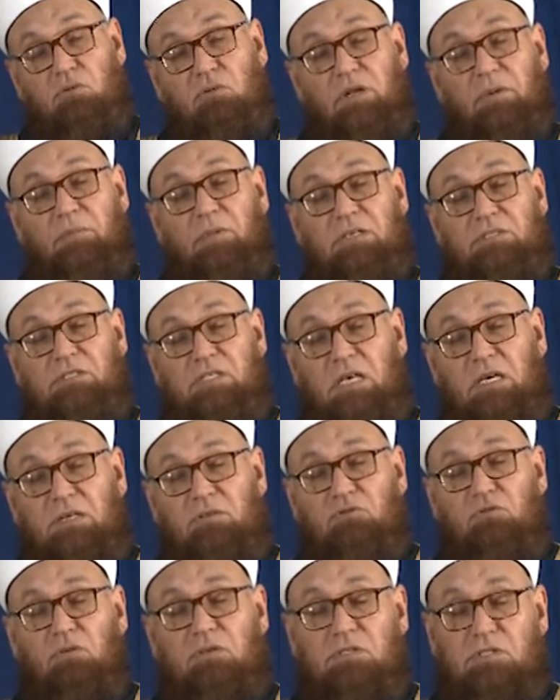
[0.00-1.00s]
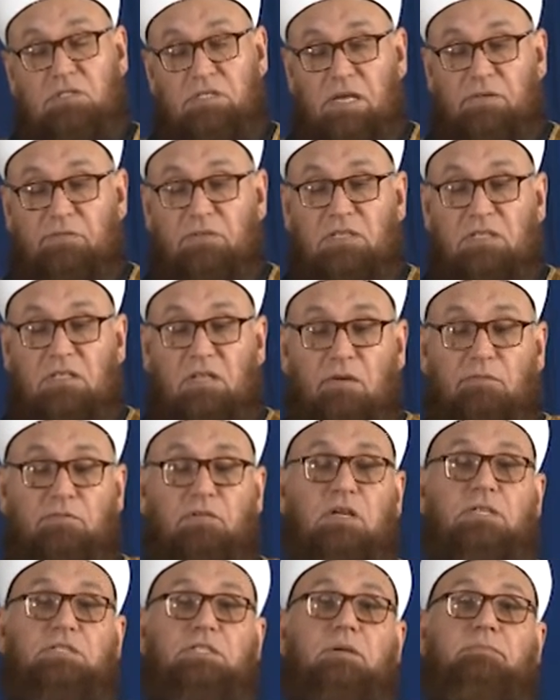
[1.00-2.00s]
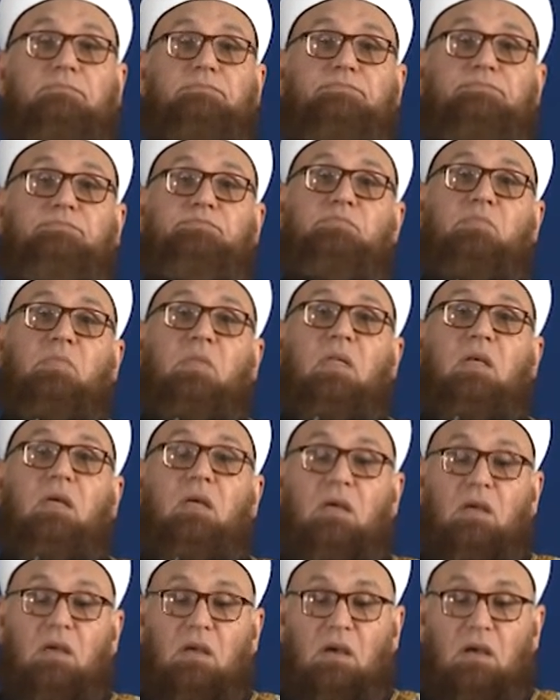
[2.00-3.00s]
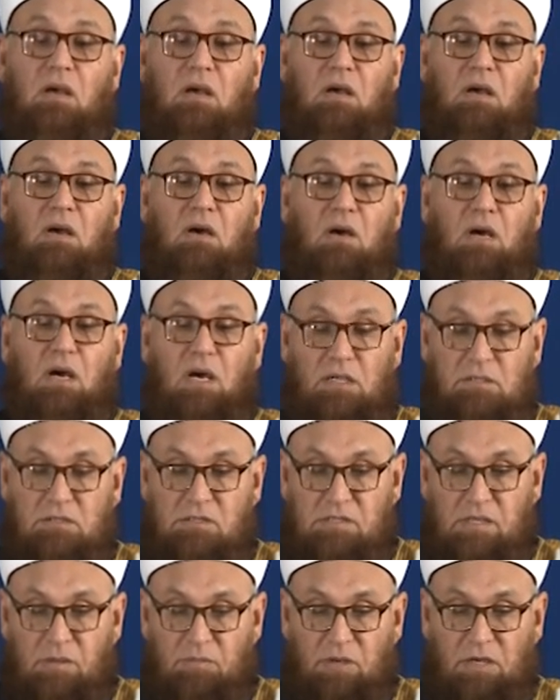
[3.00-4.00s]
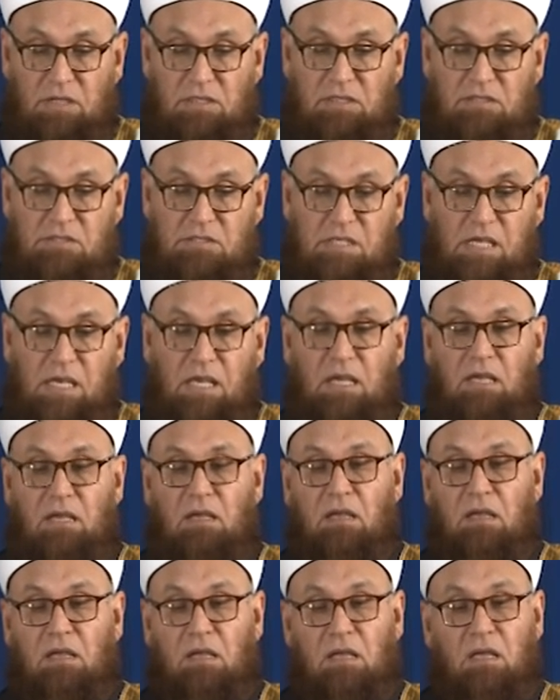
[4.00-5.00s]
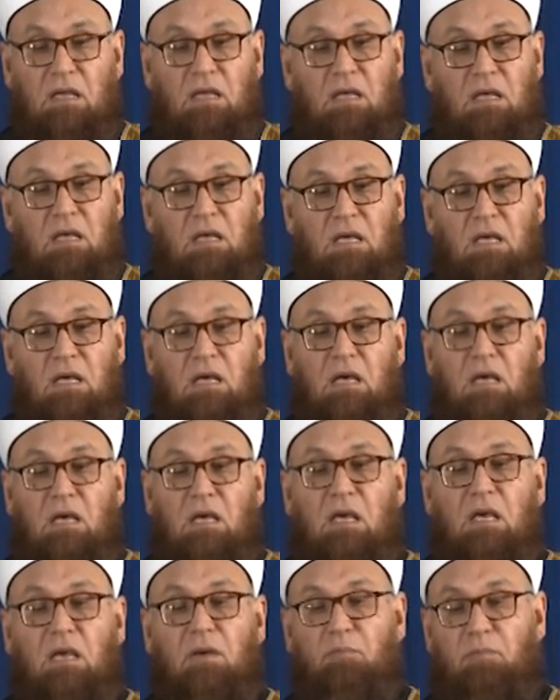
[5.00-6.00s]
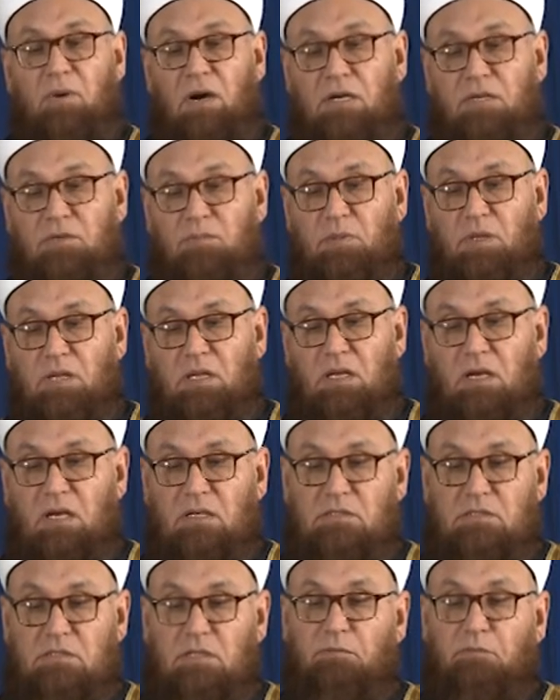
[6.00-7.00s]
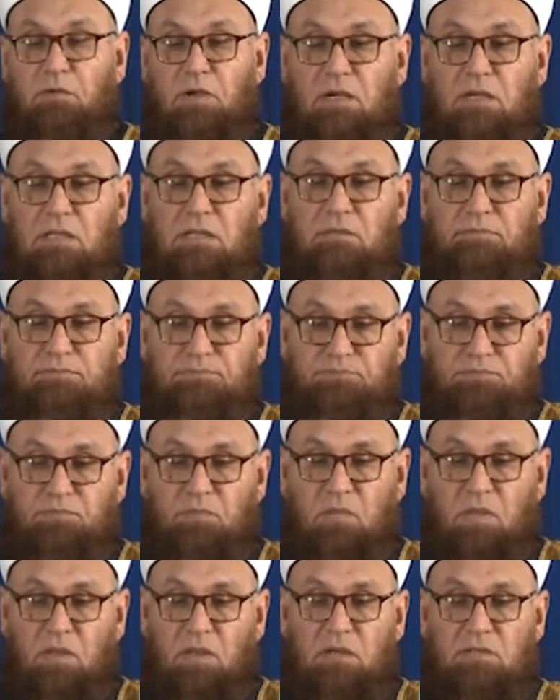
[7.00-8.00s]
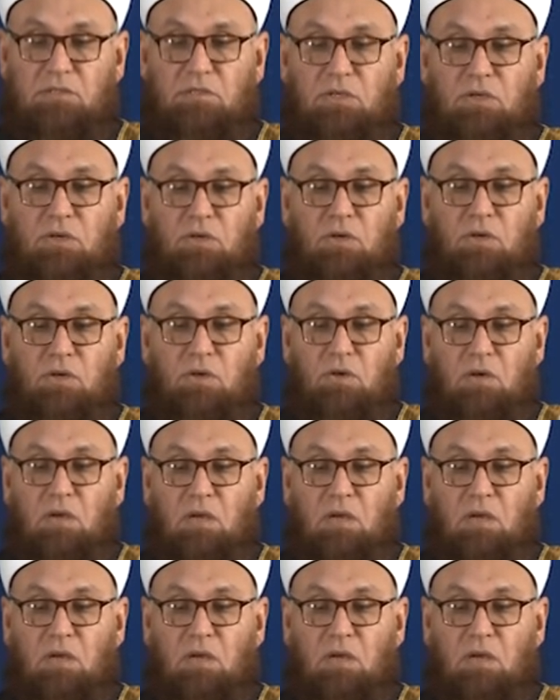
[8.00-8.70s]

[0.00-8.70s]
ulama saying 27th of Rajab, and some others saying it might be a difficult, a